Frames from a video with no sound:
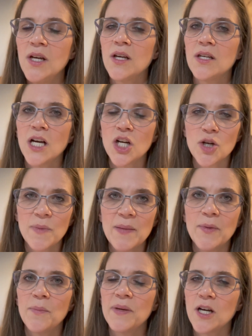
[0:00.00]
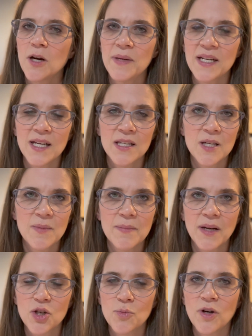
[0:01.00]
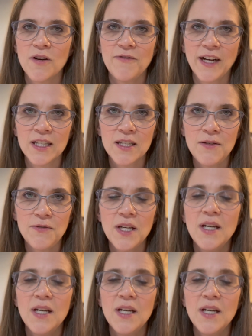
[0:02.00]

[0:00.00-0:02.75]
Younger people, PRP tends to be much more effective